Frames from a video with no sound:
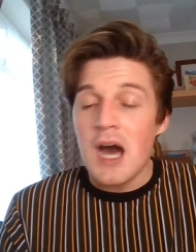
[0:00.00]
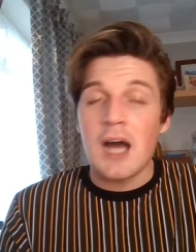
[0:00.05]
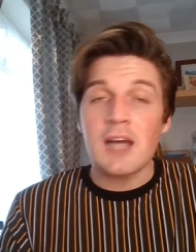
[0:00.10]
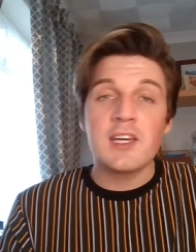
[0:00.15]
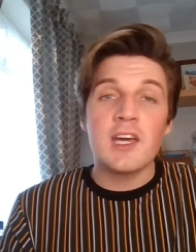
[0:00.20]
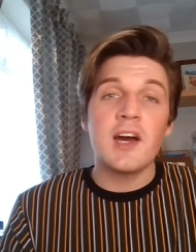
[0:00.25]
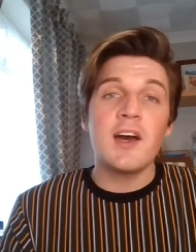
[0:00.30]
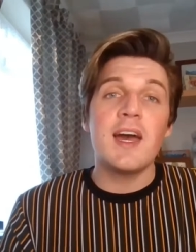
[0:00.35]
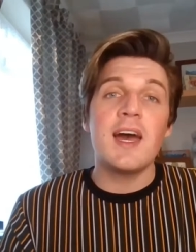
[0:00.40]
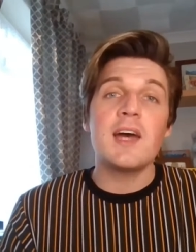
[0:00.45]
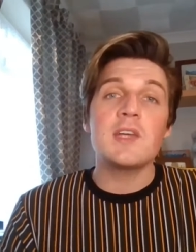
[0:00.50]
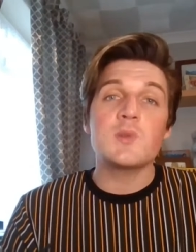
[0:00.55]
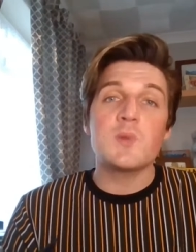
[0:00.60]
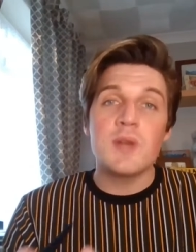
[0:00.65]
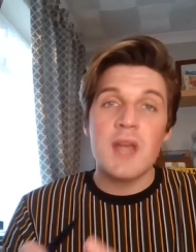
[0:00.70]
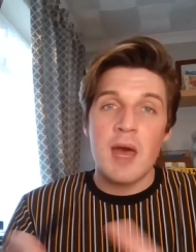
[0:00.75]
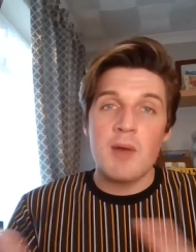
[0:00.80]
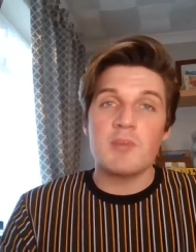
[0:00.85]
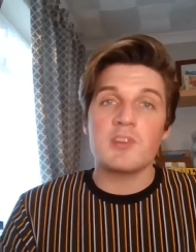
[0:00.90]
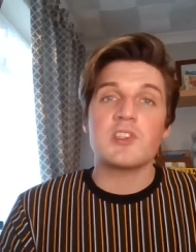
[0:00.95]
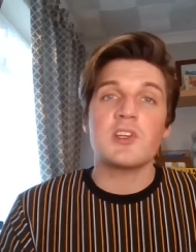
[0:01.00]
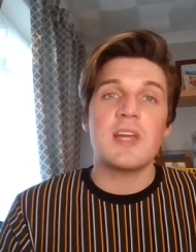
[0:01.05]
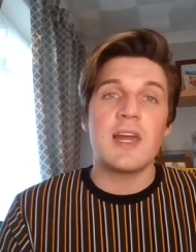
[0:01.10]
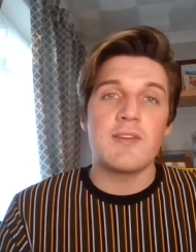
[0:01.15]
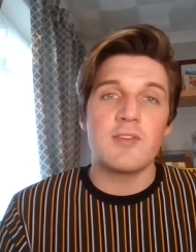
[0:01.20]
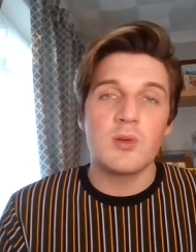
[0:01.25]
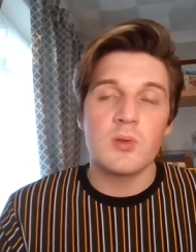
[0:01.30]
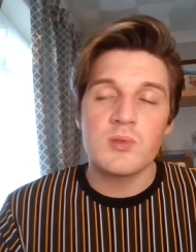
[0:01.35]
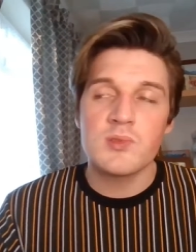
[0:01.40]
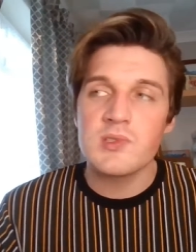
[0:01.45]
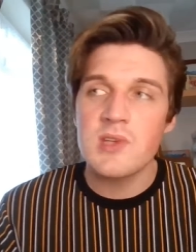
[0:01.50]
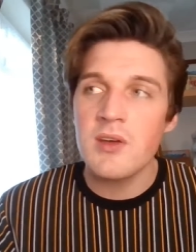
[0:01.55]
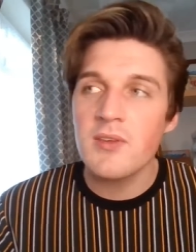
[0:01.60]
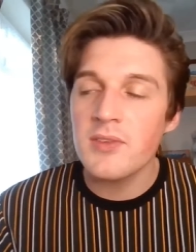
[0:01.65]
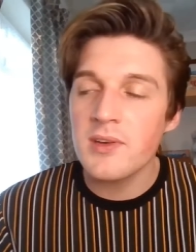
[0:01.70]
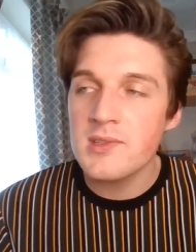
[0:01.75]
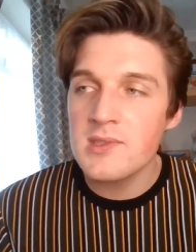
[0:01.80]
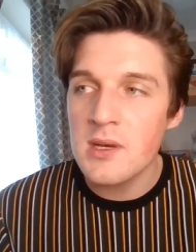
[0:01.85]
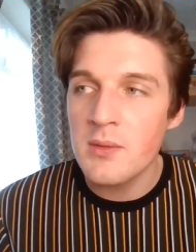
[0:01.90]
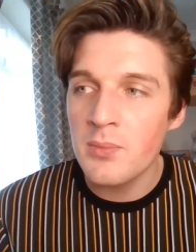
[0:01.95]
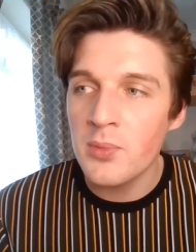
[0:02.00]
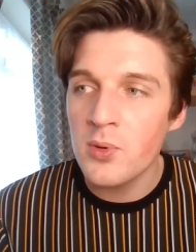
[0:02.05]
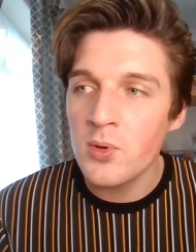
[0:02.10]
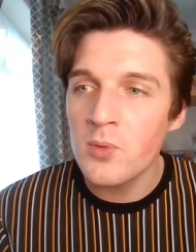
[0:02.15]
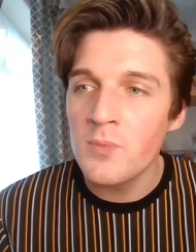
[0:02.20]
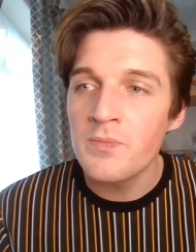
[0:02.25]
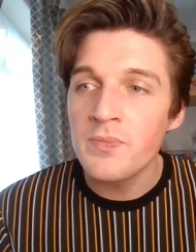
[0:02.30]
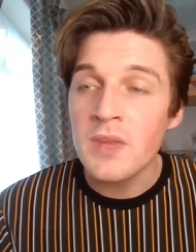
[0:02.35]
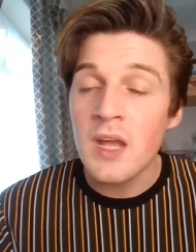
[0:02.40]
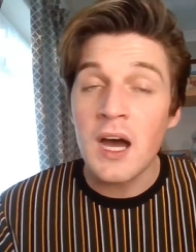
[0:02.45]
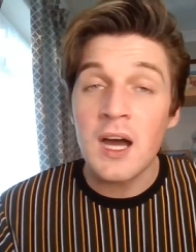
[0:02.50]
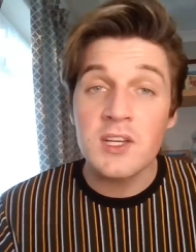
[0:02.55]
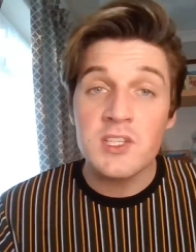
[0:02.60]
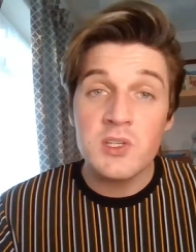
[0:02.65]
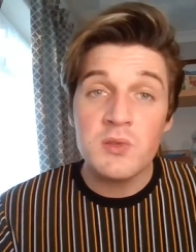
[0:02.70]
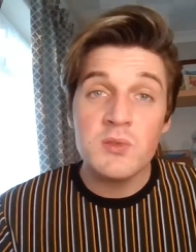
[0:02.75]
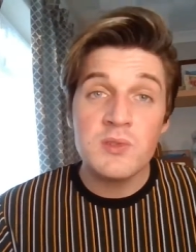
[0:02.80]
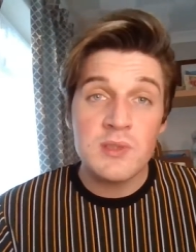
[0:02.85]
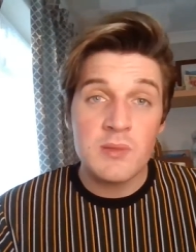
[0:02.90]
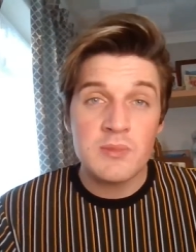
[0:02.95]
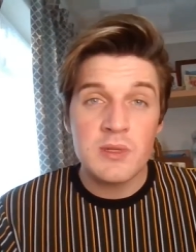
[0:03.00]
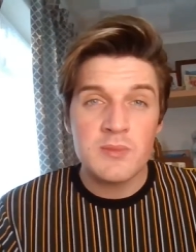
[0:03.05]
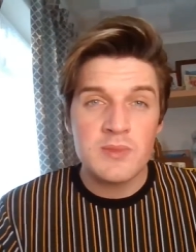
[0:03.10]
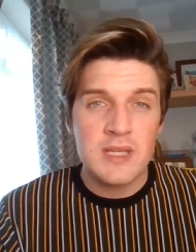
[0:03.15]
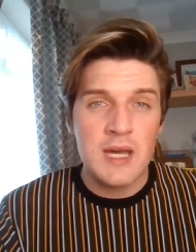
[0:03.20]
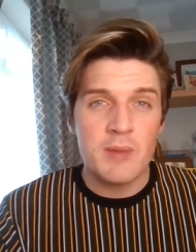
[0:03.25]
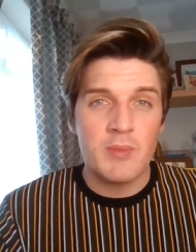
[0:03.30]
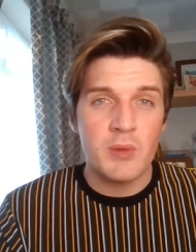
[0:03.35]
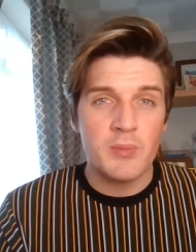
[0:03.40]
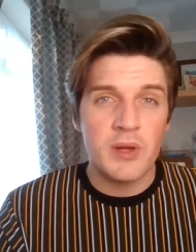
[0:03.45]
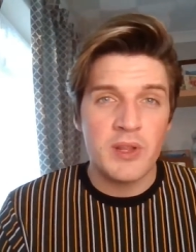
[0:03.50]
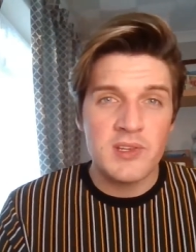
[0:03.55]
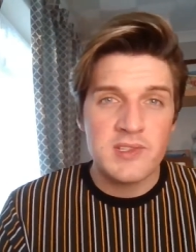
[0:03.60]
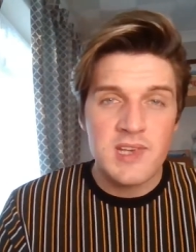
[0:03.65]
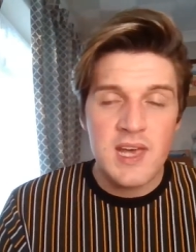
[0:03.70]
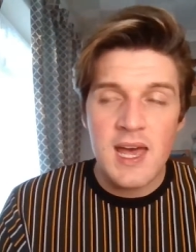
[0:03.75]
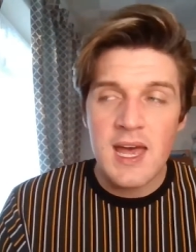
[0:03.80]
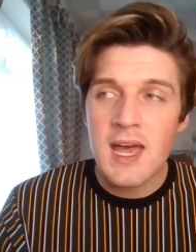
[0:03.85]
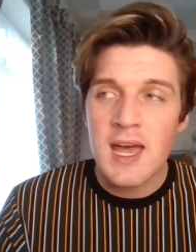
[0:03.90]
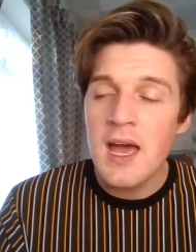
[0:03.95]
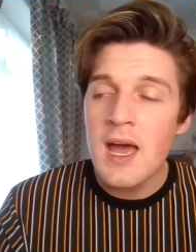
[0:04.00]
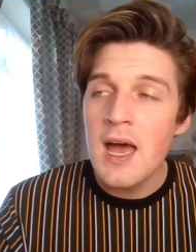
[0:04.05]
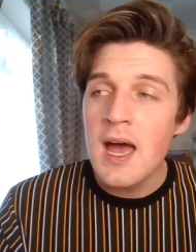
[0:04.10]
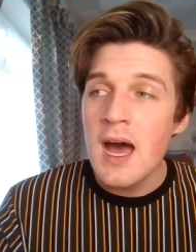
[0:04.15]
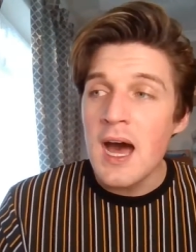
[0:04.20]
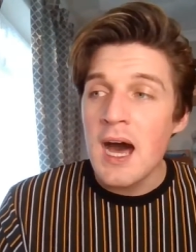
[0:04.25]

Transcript: I cut hair to an amateur level. So for example, I do sometimes cut my brother's hair.